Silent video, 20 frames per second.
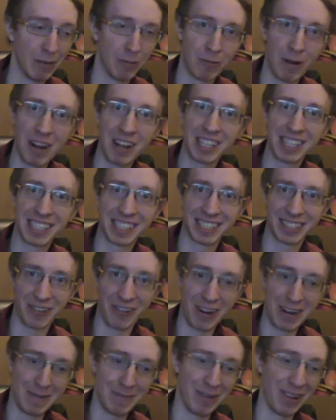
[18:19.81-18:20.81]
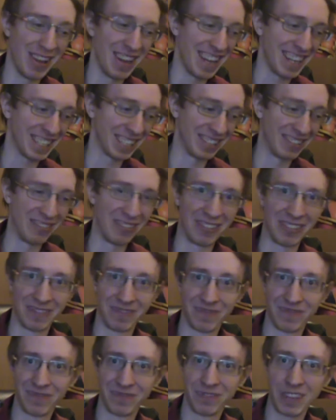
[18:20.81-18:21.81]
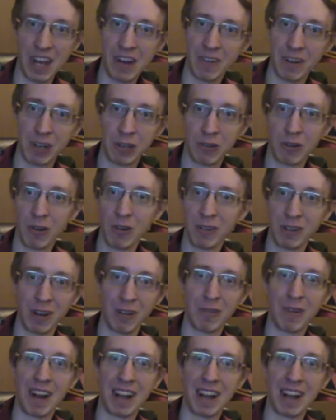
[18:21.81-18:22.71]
writes screenplays, or Aaron Kruger